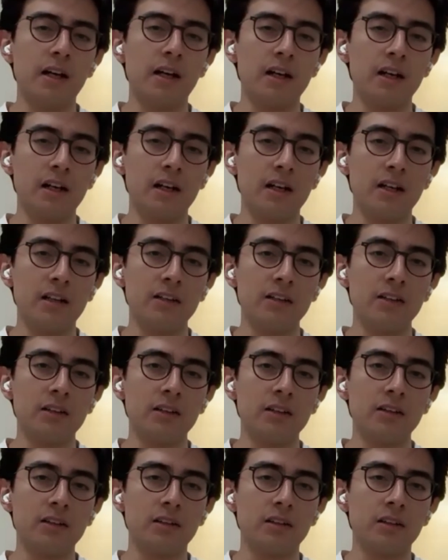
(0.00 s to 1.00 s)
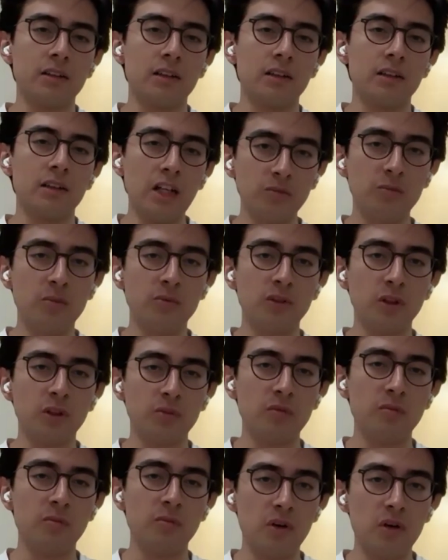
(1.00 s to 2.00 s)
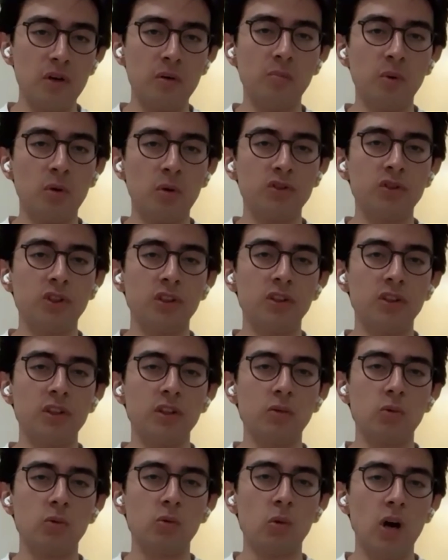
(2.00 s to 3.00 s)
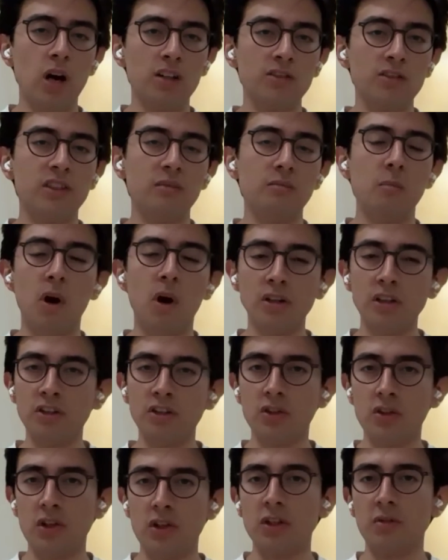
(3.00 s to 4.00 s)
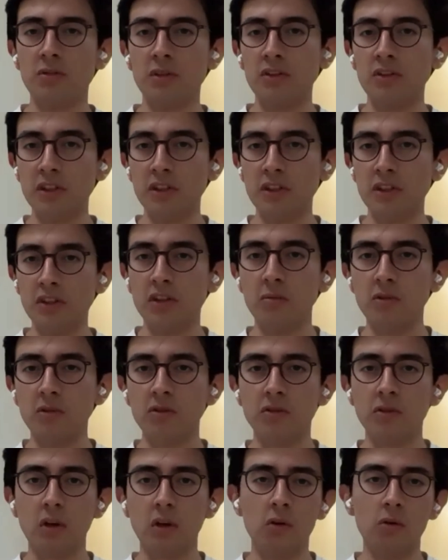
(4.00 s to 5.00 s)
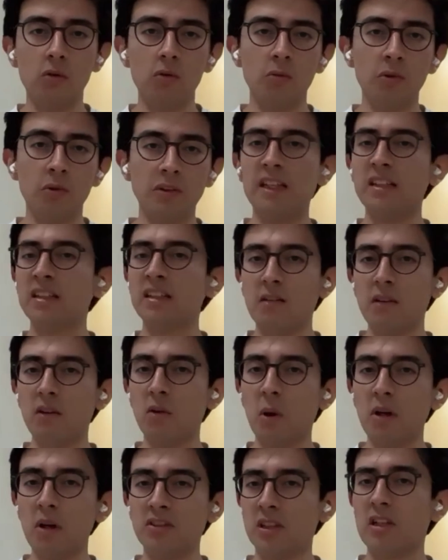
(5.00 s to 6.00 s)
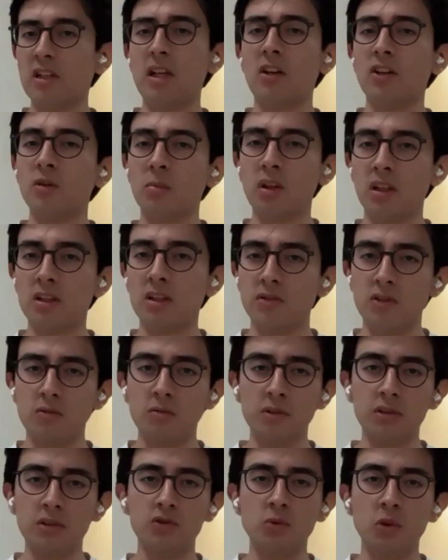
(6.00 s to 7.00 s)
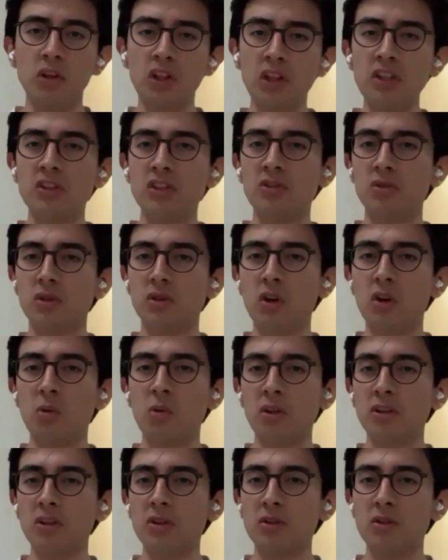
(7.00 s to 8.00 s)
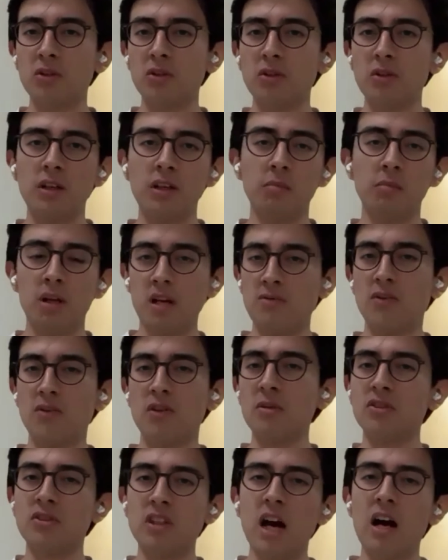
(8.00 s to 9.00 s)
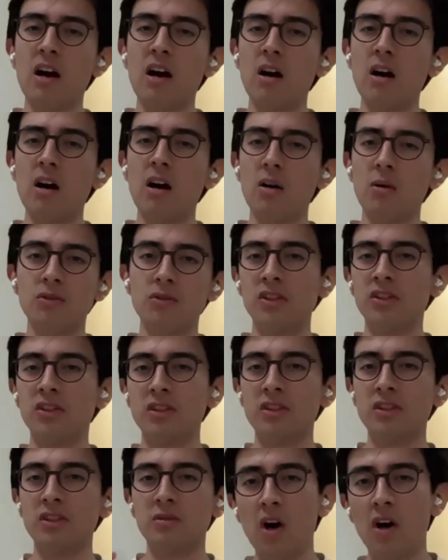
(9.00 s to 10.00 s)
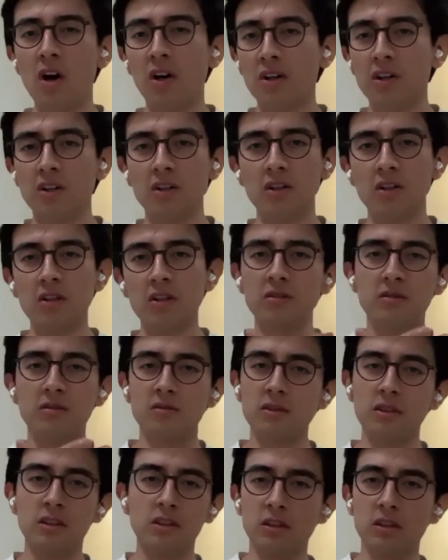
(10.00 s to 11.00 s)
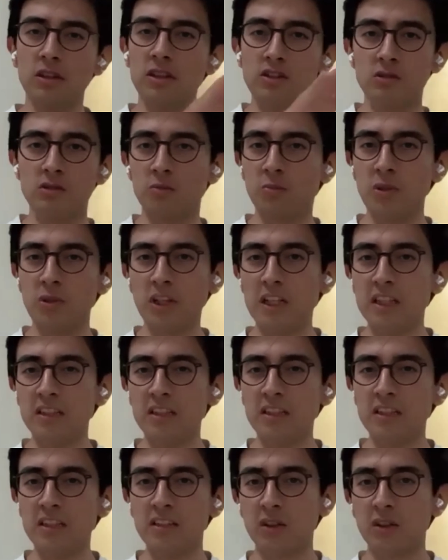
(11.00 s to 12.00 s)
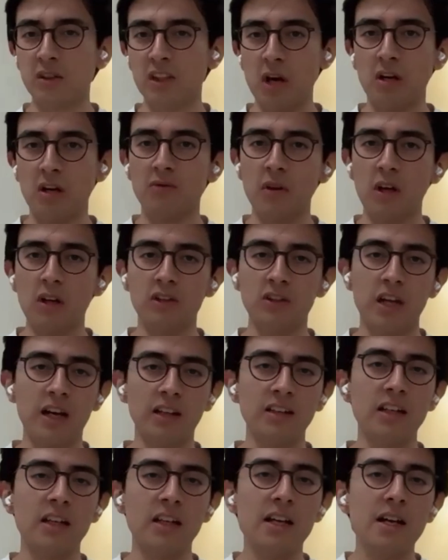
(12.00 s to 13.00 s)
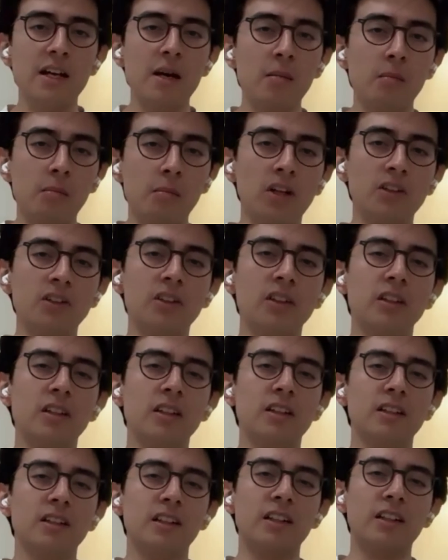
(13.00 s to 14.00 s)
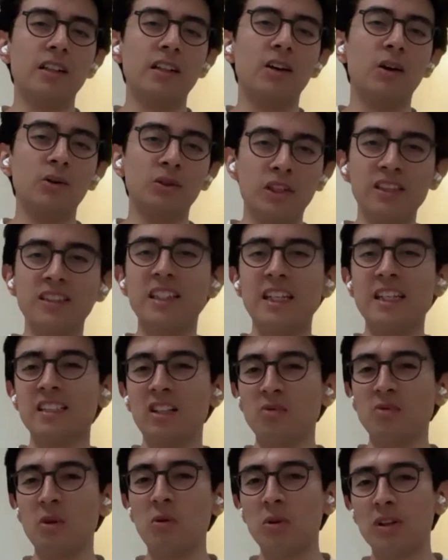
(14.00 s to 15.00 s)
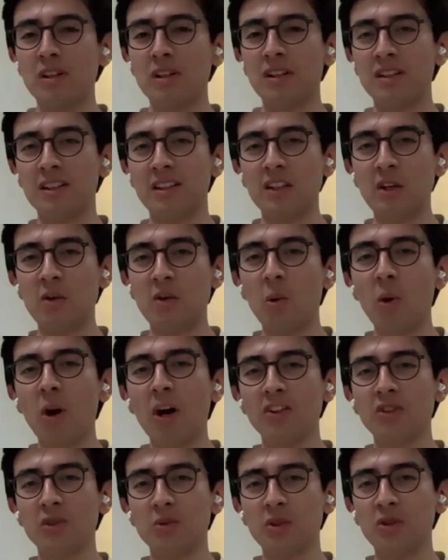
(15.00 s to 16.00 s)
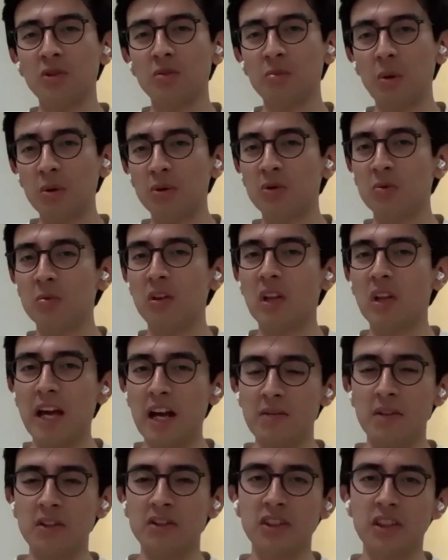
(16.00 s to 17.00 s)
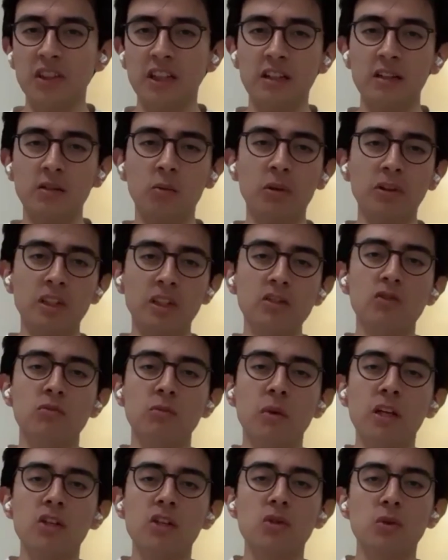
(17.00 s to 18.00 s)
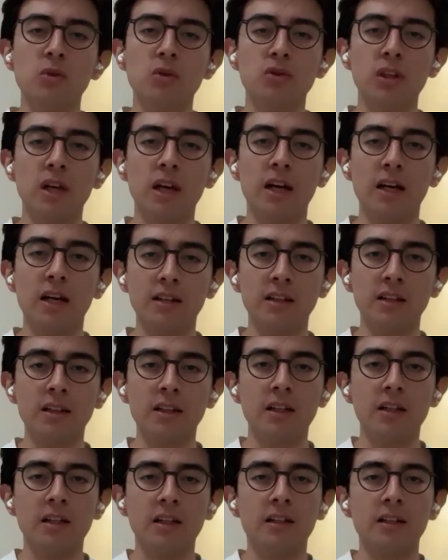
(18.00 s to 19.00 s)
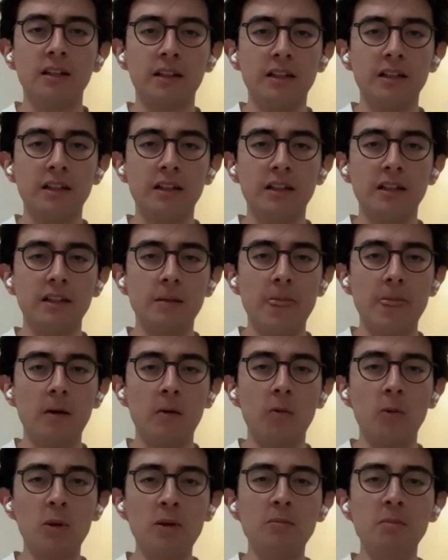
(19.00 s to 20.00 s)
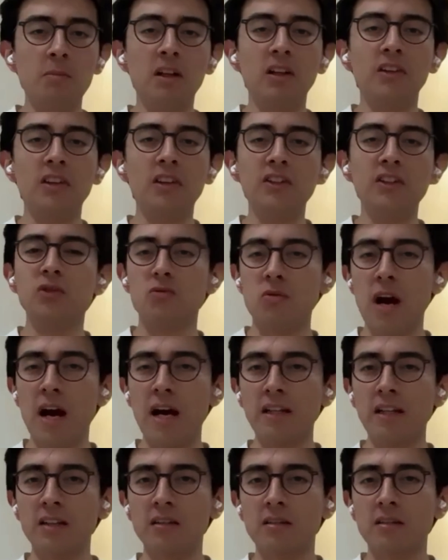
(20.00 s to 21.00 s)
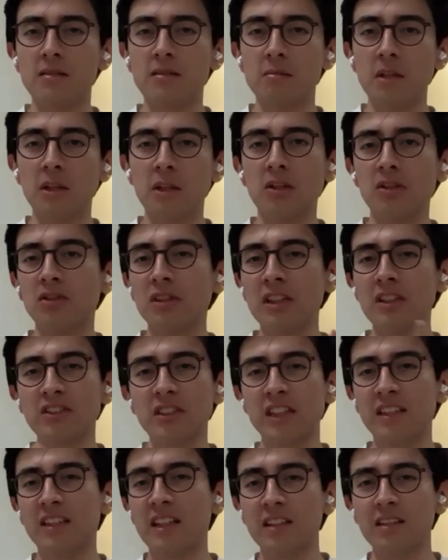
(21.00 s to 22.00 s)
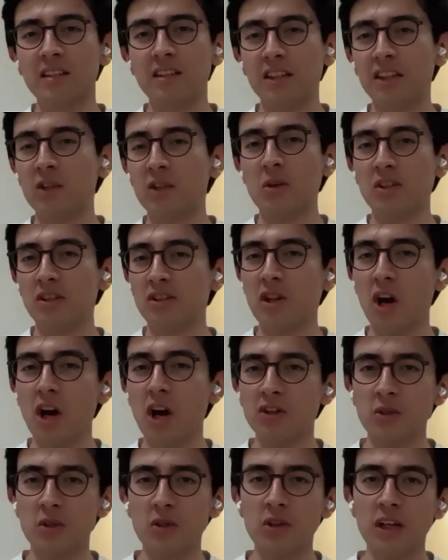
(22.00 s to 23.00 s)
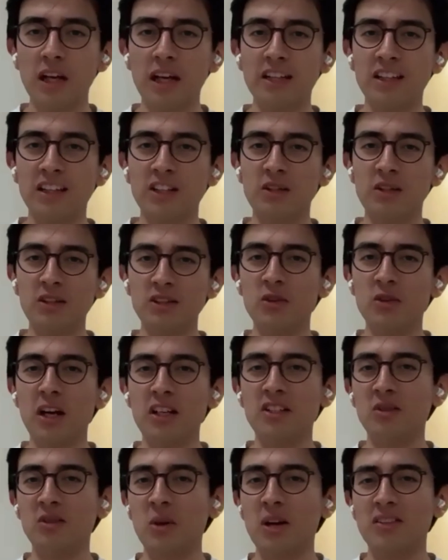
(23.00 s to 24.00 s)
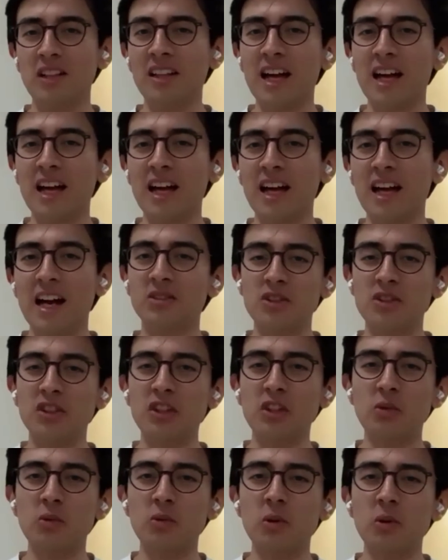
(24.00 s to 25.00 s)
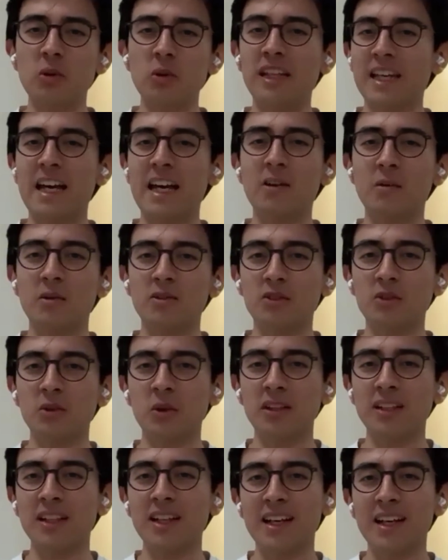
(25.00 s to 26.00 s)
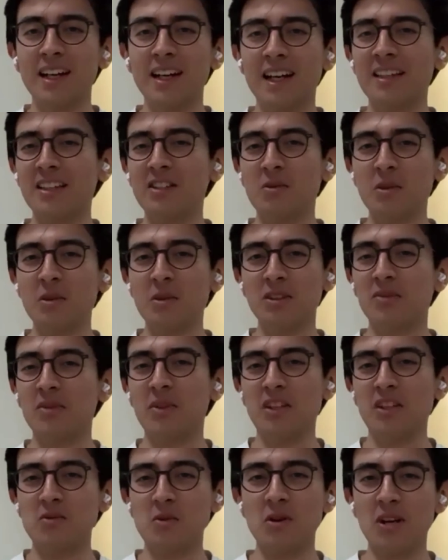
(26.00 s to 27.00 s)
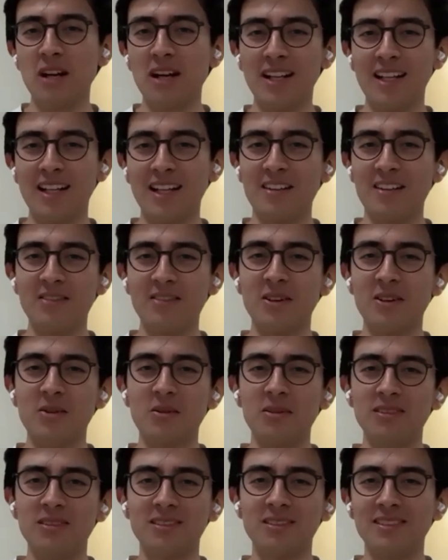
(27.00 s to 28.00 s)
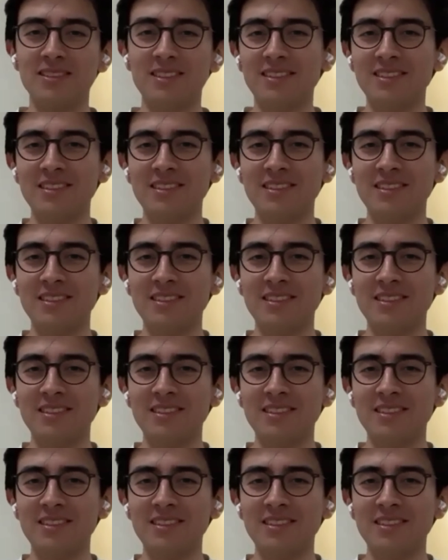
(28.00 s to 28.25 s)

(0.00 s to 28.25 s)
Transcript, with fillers: Um, also, something very important was the monitoring of the system. So with A W S and any other platform, it's really easy to know when your uh, platform is down, there is a bug, or it's pretty easy to keep track of all that. But uh, on this case, we were uh, the ones who were supposed to build everything. We needed to make sure that uh, we build this right. Because let's say that you are a doctor and you're trying to analyze or see what the A I was doing, and you receive an error, like, I don't know,